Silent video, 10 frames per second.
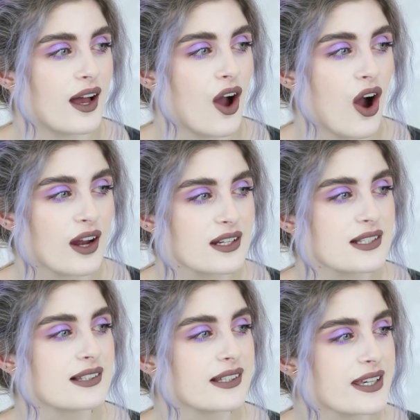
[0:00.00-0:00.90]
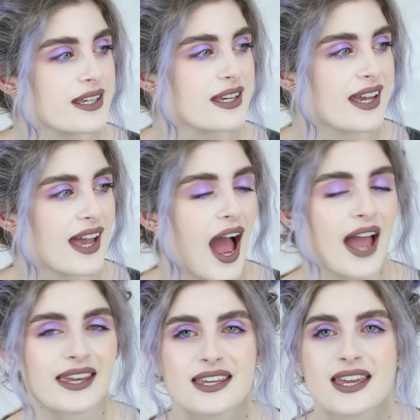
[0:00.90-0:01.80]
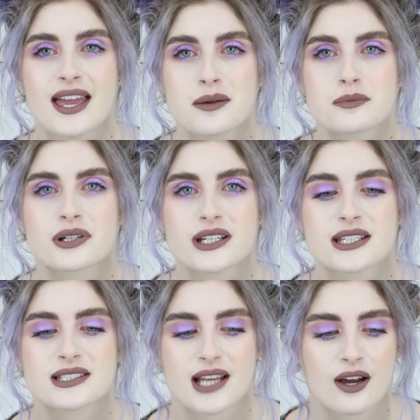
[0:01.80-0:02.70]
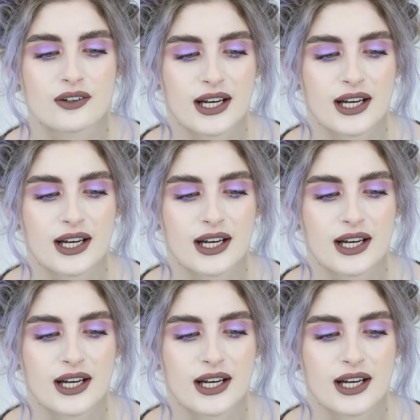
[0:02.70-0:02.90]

honestly, I can get pretty down,